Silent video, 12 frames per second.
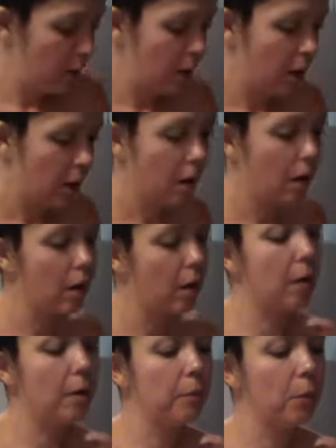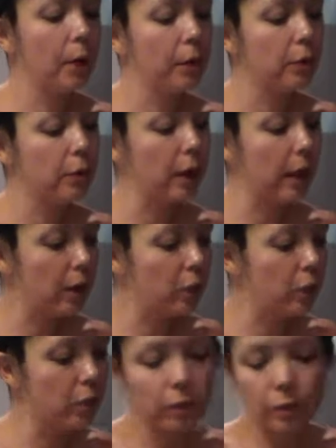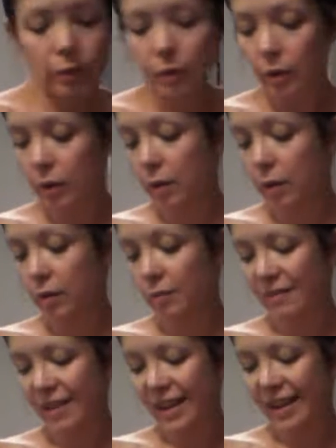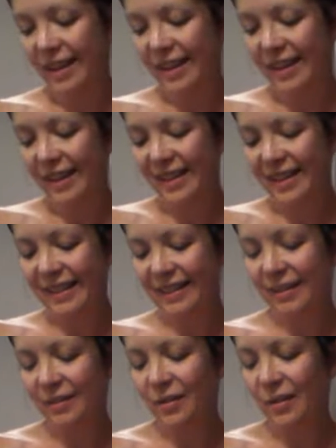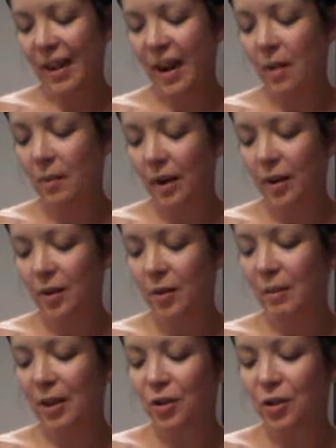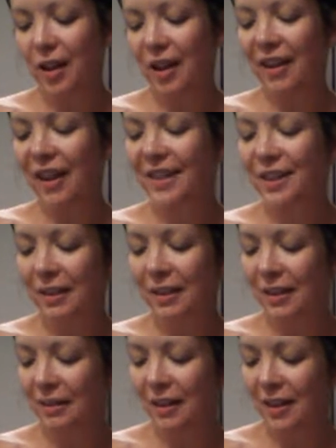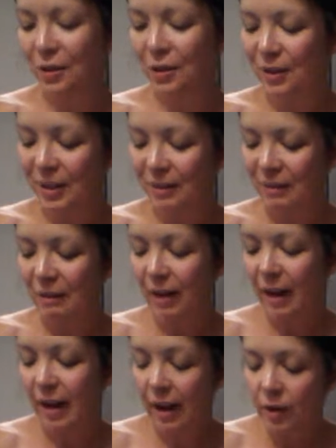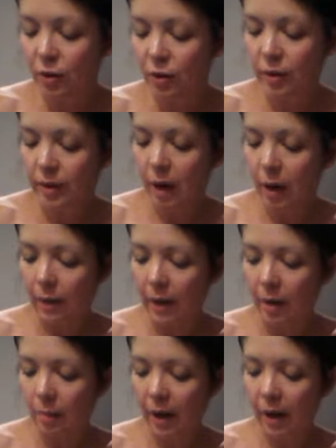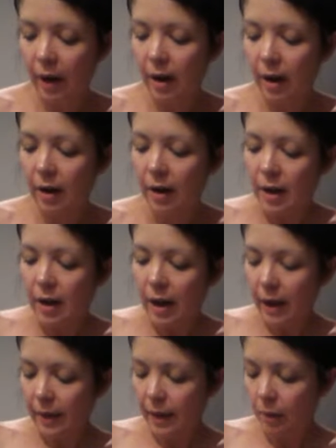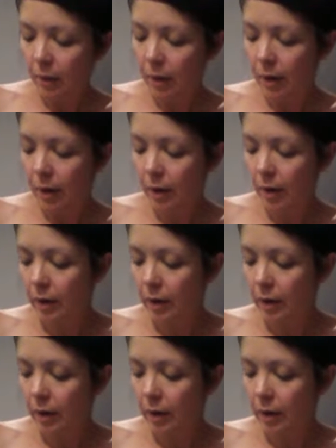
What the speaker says: Cuando ellos me... Yeah, I'm not going to do Spanish tonight. Okay, so when they were introducing me, when I got introduced to agua de jamaica, and they were...